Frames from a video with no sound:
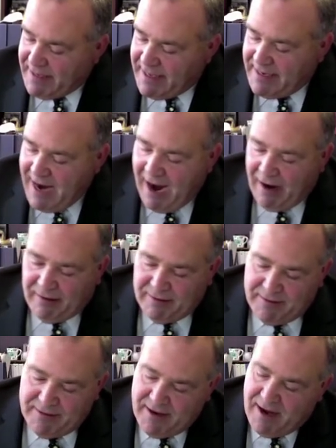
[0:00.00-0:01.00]
in
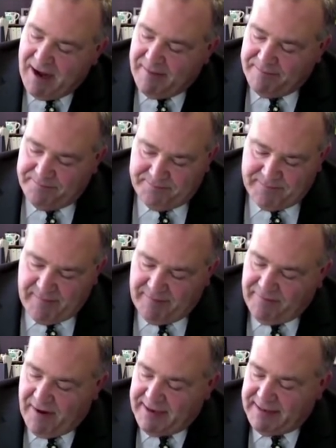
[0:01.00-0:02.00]
our let me
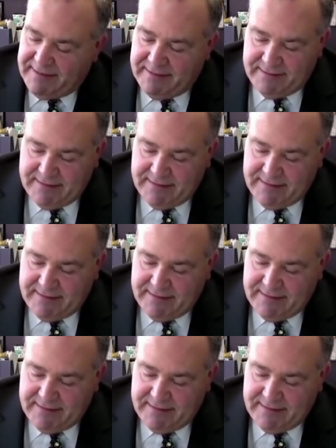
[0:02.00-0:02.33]
find it.